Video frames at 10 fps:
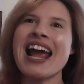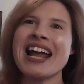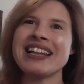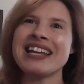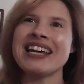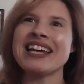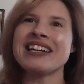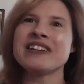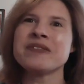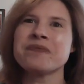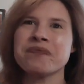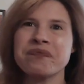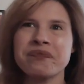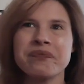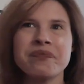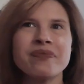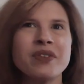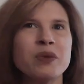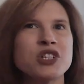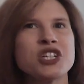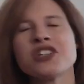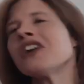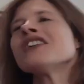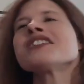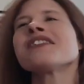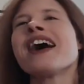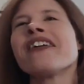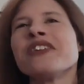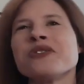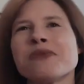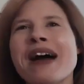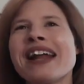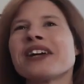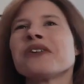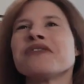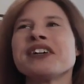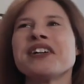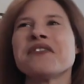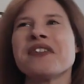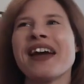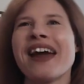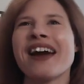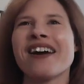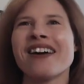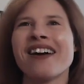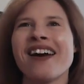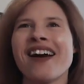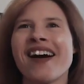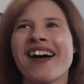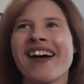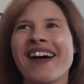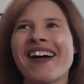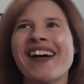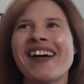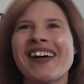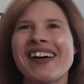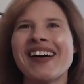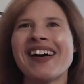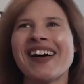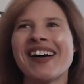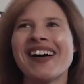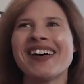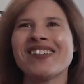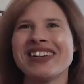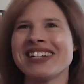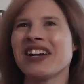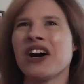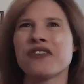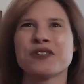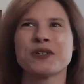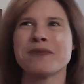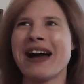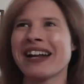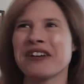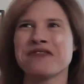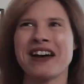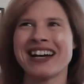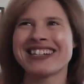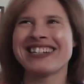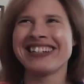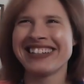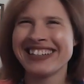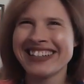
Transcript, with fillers: And then when she turns around, the dramatic reveal of the hair. Uh huh. Uh huh. We did it all for dramatic effect.